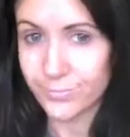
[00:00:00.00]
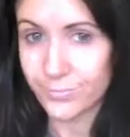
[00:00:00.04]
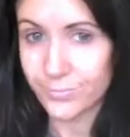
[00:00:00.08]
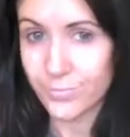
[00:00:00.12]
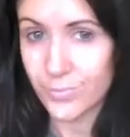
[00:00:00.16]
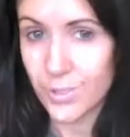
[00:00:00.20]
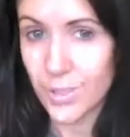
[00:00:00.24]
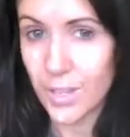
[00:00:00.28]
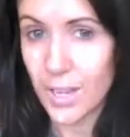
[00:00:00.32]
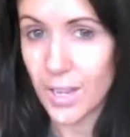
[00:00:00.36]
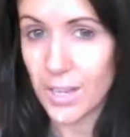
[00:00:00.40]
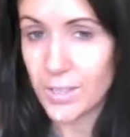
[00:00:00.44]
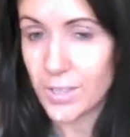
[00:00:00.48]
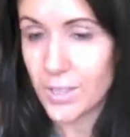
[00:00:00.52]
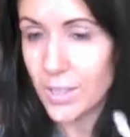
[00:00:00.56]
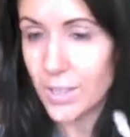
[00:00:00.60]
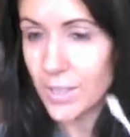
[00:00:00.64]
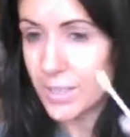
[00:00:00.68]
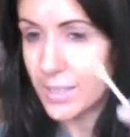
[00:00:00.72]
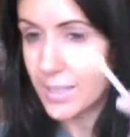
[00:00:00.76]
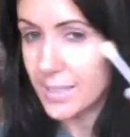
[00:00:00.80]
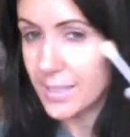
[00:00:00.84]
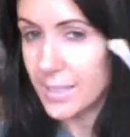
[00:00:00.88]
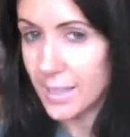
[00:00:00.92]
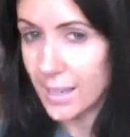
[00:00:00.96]
So as you
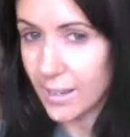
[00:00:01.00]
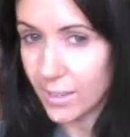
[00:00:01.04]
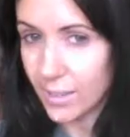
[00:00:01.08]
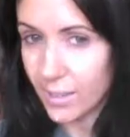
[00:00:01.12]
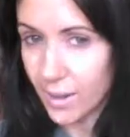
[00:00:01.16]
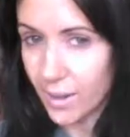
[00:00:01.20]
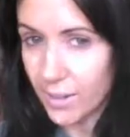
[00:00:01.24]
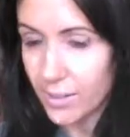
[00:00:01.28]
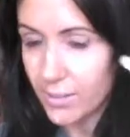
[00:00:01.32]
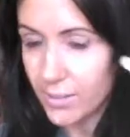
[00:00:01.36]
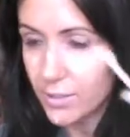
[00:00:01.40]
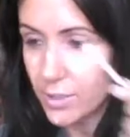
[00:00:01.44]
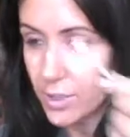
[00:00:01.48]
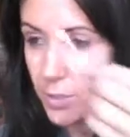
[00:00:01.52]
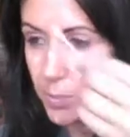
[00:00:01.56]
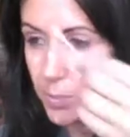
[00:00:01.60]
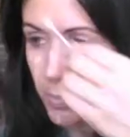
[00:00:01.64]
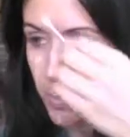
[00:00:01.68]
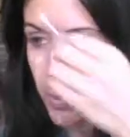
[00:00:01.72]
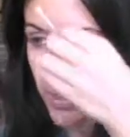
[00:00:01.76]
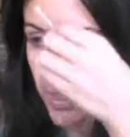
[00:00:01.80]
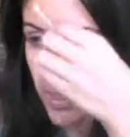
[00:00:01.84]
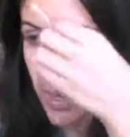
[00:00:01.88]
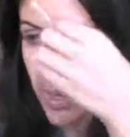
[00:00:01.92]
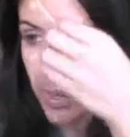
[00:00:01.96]
can see, I kind of just
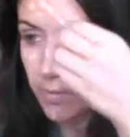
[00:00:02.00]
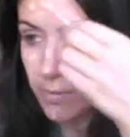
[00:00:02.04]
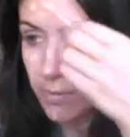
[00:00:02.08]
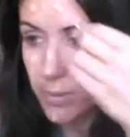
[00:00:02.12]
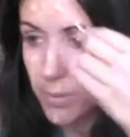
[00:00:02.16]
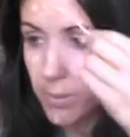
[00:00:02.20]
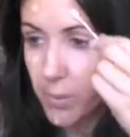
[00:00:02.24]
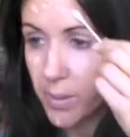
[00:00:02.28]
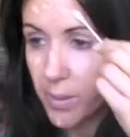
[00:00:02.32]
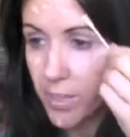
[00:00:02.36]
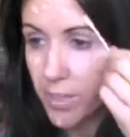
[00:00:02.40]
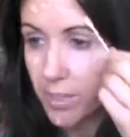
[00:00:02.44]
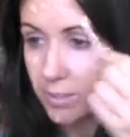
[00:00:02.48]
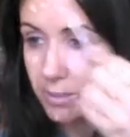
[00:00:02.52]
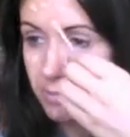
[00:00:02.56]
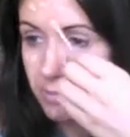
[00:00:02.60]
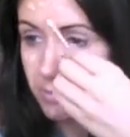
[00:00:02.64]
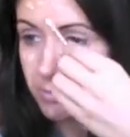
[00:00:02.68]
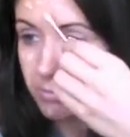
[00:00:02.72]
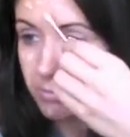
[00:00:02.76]
put it everywhere.